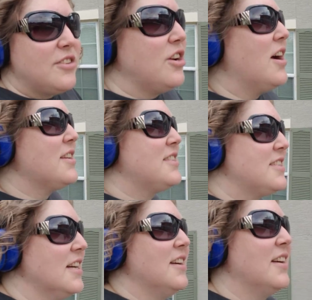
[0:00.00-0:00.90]

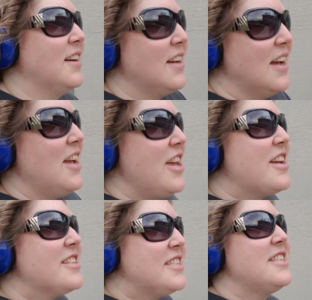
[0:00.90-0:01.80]
just, you
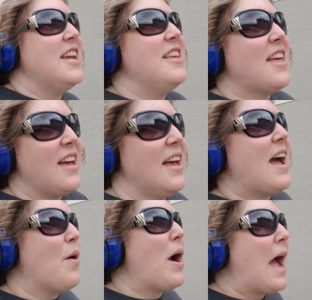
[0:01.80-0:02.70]
can see that
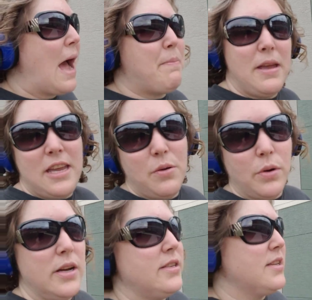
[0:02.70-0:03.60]
how happy he
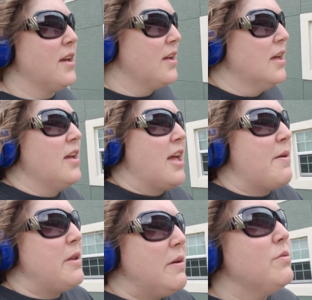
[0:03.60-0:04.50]
was.
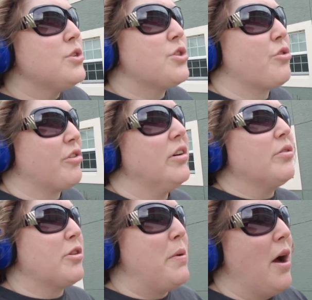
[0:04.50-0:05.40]
I mean, he was
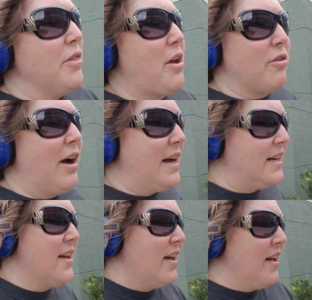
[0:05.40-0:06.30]
thrilled to be on that
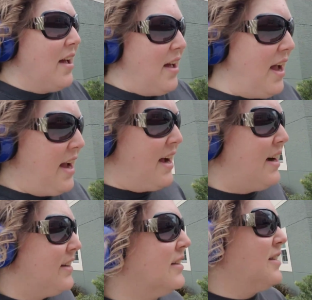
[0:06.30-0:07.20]
ride,
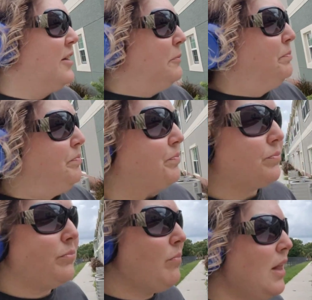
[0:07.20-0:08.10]
and
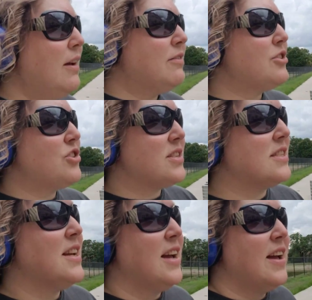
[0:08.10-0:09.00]
it was
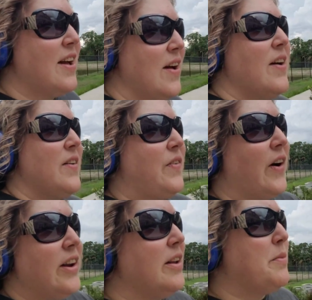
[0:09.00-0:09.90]
just
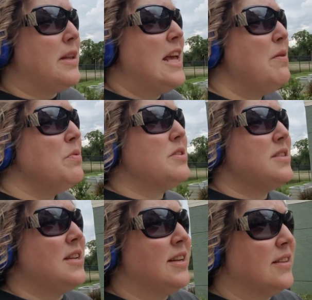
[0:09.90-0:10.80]
fun. I mean, he
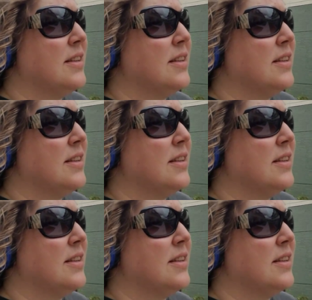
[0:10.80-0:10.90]
was